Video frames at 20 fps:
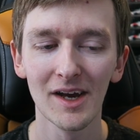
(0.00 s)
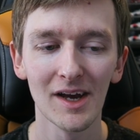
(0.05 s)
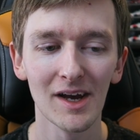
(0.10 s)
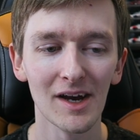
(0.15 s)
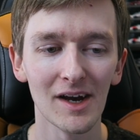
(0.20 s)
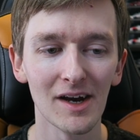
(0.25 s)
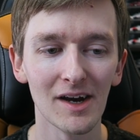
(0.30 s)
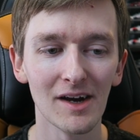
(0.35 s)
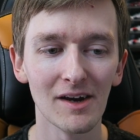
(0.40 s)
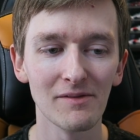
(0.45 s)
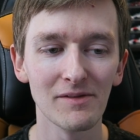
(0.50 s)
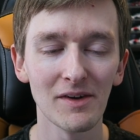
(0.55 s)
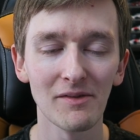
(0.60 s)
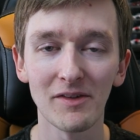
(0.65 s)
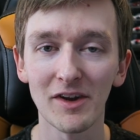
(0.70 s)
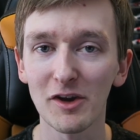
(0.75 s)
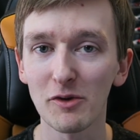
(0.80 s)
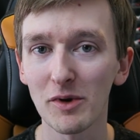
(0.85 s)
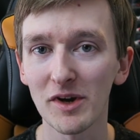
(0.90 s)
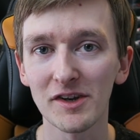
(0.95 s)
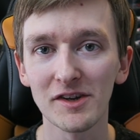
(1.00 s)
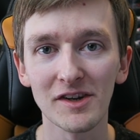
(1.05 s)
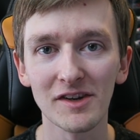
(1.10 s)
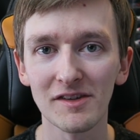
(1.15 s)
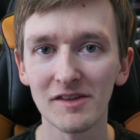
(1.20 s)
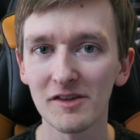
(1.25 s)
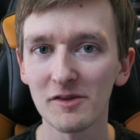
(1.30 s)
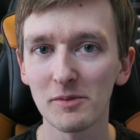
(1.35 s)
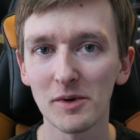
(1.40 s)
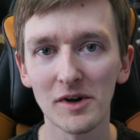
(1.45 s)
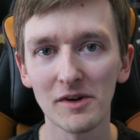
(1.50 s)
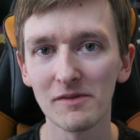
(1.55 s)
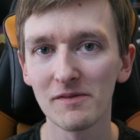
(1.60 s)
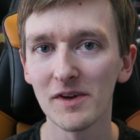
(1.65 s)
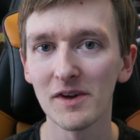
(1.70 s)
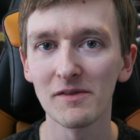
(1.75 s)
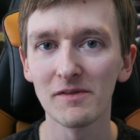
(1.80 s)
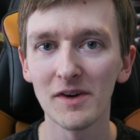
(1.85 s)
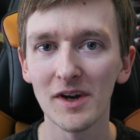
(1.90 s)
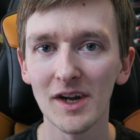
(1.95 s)
If you have any questions as well,
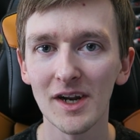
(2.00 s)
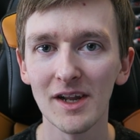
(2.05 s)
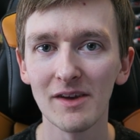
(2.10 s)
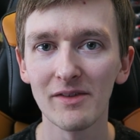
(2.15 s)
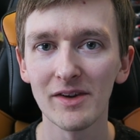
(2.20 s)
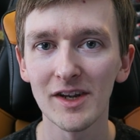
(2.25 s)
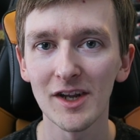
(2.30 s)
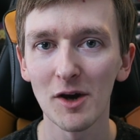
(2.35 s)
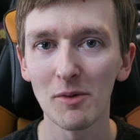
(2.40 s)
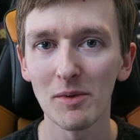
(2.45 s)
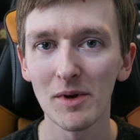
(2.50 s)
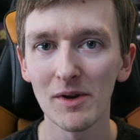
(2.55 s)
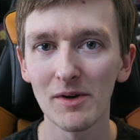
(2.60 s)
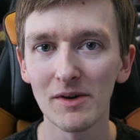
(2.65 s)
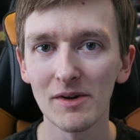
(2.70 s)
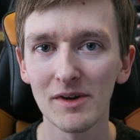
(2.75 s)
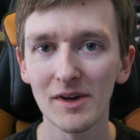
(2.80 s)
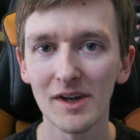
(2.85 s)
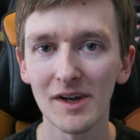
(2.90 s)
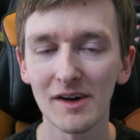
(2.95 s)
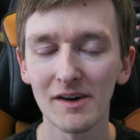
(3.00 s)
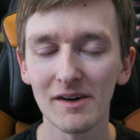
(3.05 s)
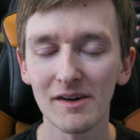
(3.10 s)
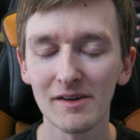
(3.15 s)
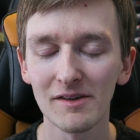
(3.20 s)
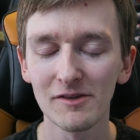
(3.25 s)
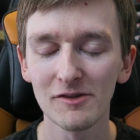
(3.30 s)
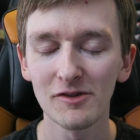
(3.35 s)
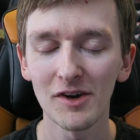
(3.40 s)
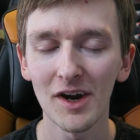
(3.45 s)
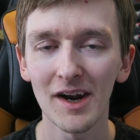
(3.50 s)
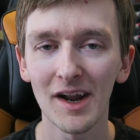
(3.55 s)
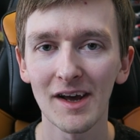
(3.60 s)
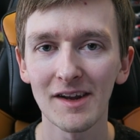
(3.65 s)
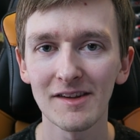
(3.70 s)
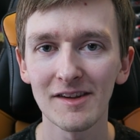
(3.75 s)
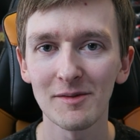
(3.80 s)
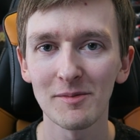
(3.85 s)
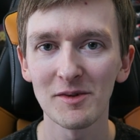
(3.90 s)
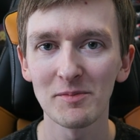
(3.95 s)
feel free to leave it down below, and I'll try to
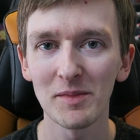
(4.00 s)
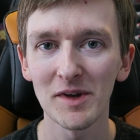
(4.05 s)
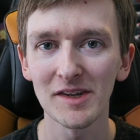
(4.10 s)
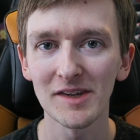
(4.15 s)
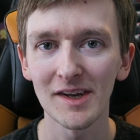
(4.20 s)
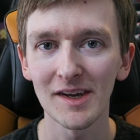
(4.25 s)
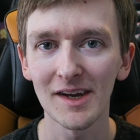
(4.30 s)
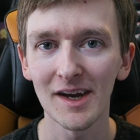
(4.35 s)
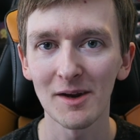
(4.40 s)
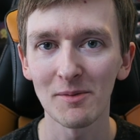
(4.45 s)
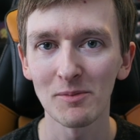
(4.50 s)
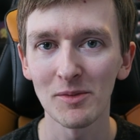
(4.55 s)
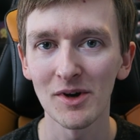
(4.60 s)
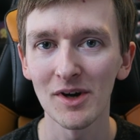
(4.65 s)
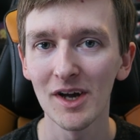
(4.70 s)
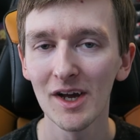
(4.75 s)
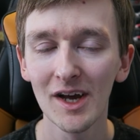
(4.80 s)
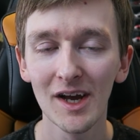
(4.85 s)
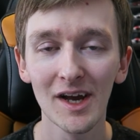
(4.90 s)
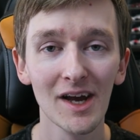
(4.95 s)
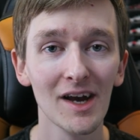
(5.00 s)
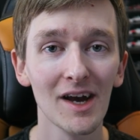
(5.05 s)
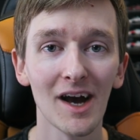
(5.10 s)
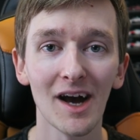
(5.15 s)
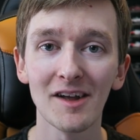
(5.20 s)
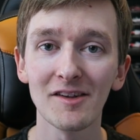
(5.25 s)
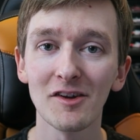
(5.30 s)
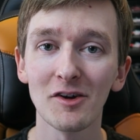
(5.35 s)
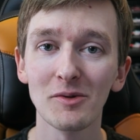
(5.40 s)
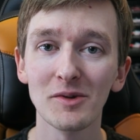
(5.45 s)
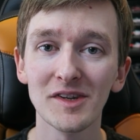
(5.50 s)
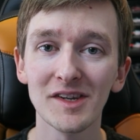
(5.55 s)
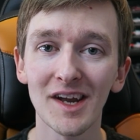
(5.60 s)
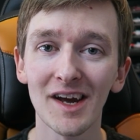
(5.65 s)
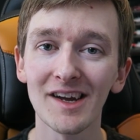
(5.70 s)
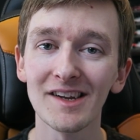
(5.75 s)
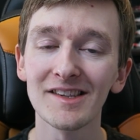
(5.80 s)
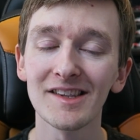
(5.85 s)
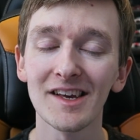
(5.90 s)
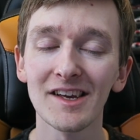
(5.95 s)
answer them as best I can. But as always,
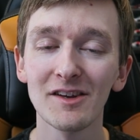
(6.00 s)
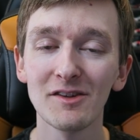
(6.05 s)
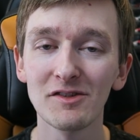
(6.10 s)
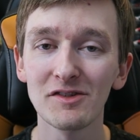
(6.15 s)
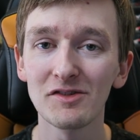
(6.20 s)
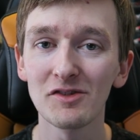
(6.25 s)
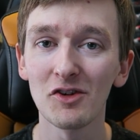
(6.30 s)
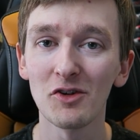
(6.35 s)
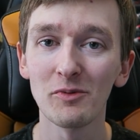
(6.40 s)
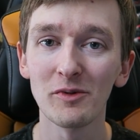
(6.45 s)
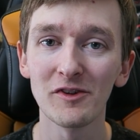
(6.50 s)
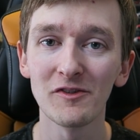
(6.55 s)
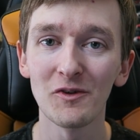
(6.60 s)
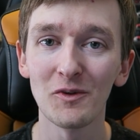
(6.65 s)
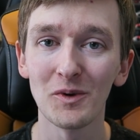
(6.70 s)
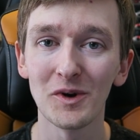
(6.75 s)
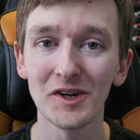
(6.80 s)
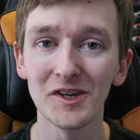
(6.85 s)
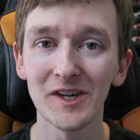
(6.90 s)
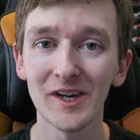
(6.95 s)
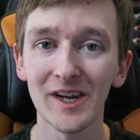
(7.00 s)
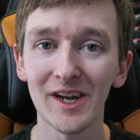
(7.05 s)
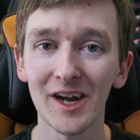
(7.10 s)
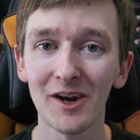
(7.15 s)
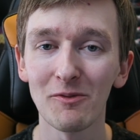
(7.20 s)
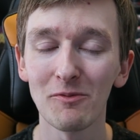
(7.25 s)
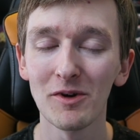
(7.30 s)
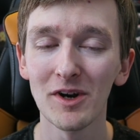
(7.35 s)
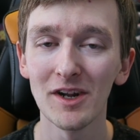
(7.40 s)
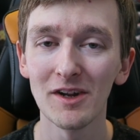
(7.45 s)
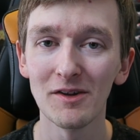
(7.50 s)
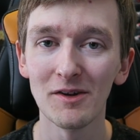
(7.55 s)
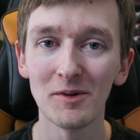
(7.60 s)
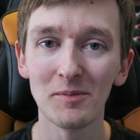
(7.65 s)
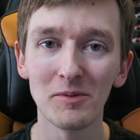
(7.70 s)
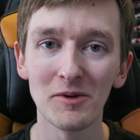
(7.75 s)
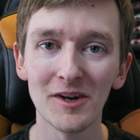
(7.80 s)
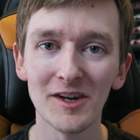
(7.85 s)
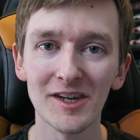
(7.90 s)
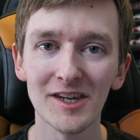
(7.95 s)
guys, thank you so much for watching. I really do
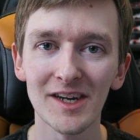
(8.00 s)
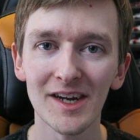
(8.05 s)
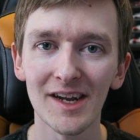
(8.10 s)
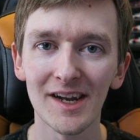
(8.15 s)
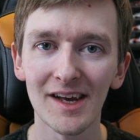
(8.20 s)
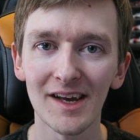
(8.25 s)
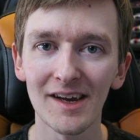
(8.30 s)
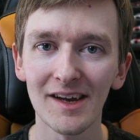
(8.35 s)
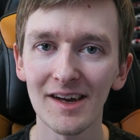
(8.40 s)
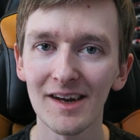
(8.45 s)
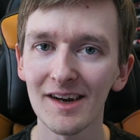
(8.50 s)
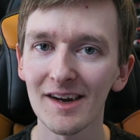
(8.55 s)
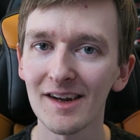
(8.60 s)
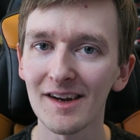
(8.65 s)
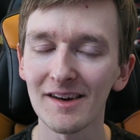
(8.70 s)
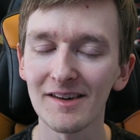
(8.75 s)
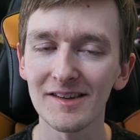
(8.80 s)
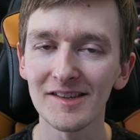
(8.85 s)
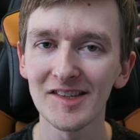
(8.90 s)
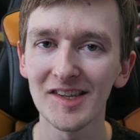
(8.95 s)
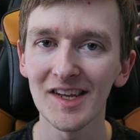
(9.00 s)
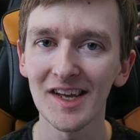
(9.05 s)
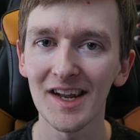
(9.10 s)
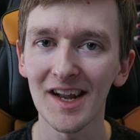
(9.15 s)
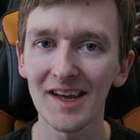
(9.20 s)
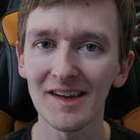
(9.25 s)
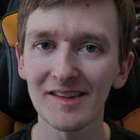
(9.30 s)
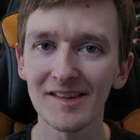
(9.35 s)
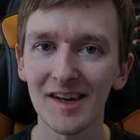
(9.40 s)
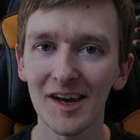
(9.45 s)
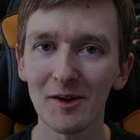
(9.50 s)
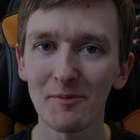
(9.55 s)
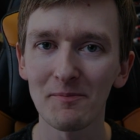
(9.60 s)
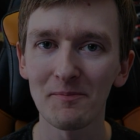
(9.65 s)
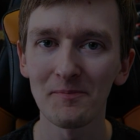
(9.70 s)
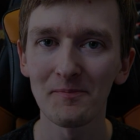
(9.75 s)
appreciate it, and I'll see you next time.